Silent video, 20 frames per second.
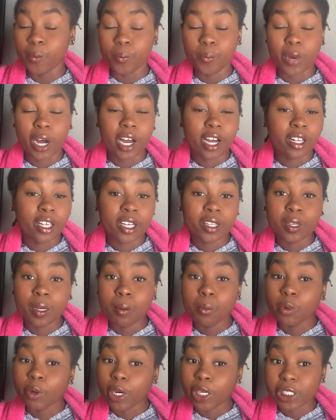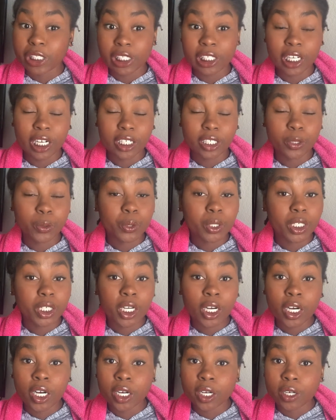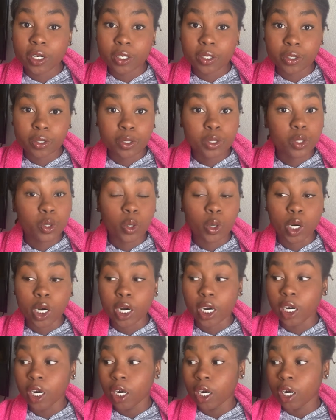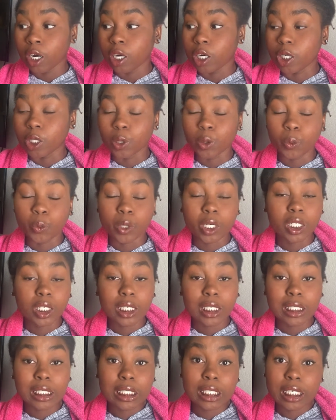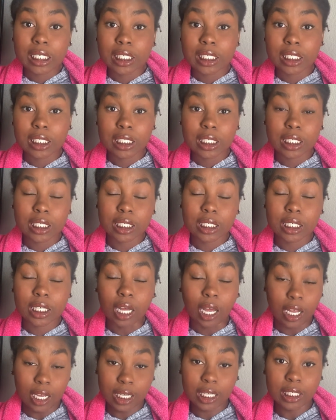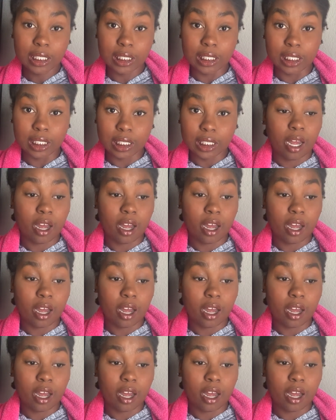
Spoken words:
mine end up crunchy like Doritos or really just ugly.